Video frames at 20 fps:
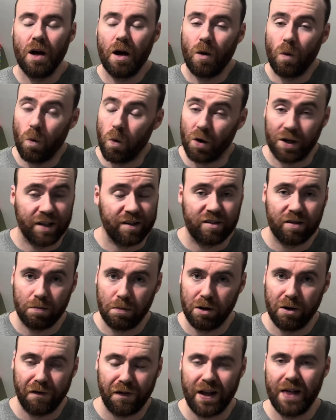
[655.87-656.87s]
wanting to
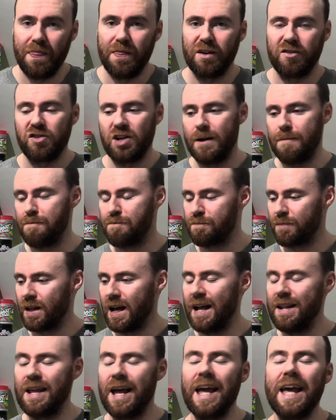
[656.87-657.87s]
move in the gym.
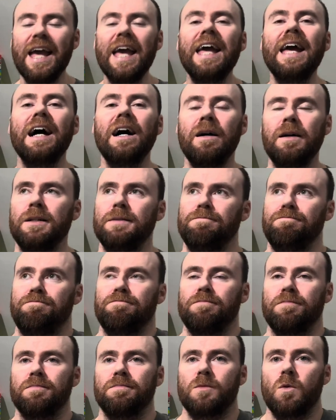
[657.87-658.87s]
And here
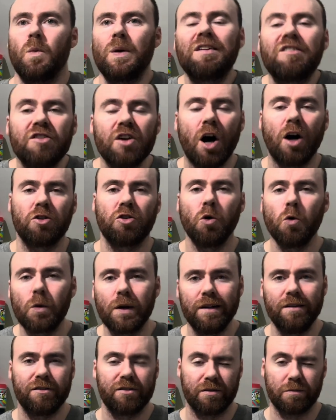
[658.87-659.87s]
we start
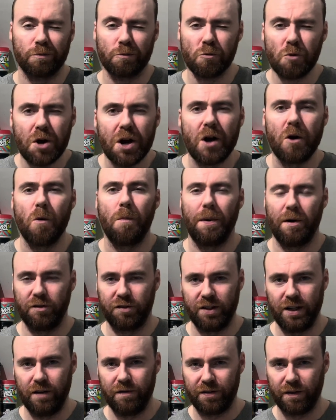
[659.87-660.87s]
talking some real
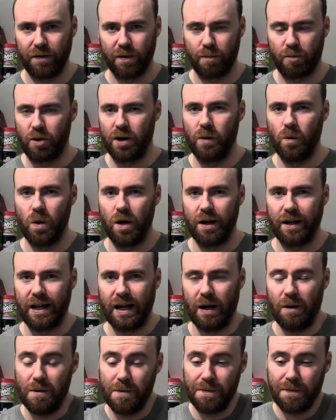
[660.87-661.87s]
positives of the
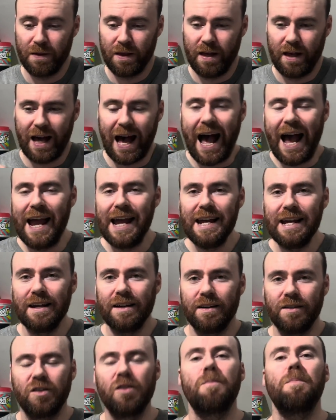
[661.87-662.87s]
pre-workout. A
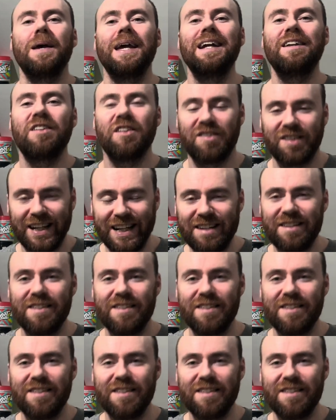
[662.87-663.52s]
to B to C to